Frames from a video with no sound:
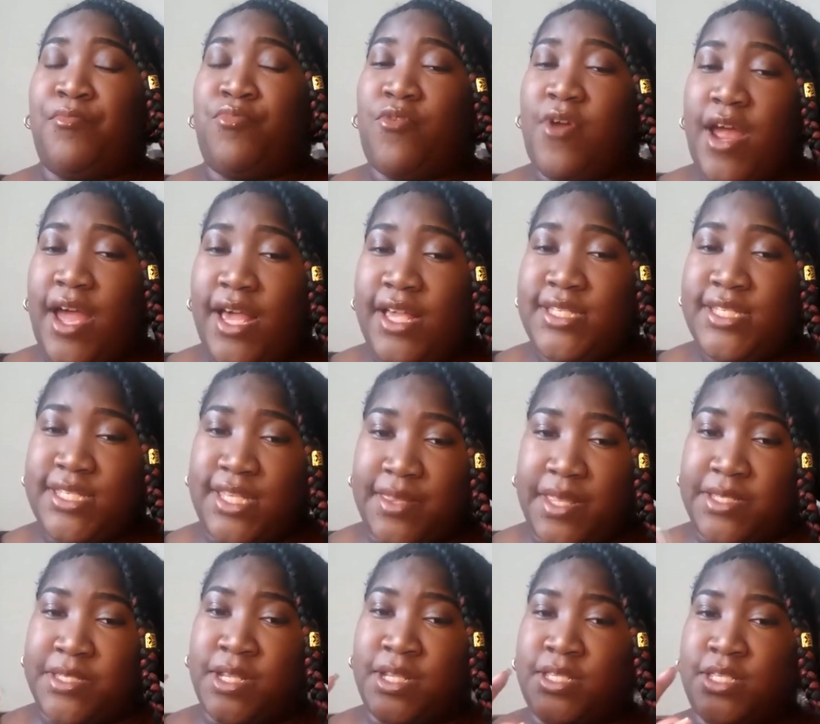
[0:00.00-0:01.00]
breasts,
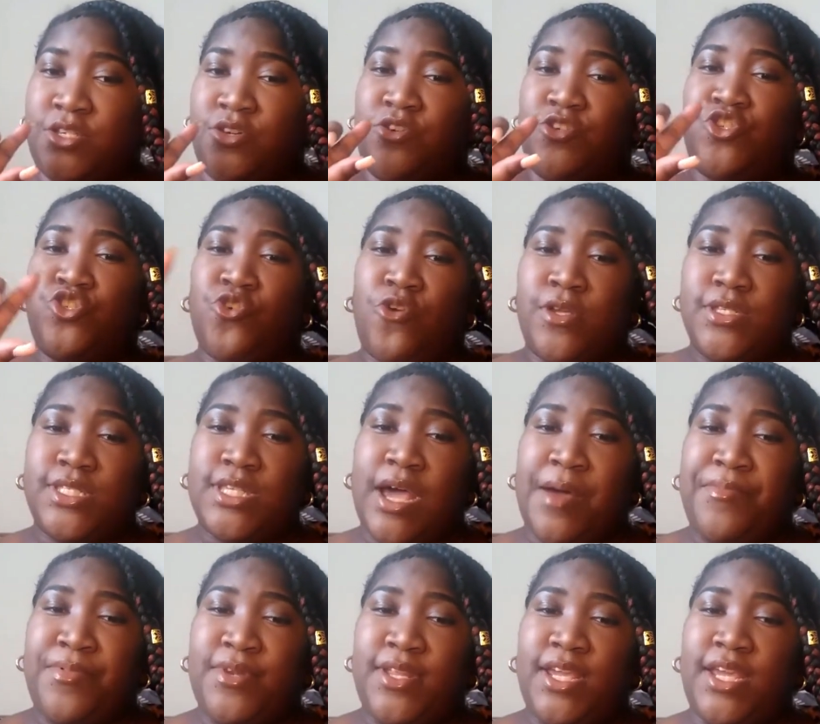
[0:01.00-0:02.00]
and they send it to your insurance
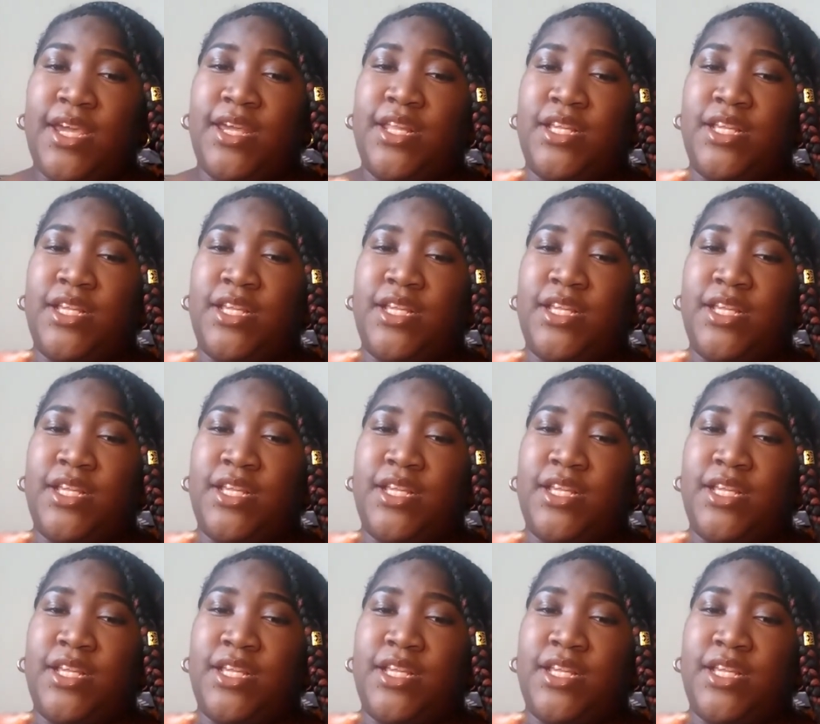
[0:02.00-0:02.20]
company,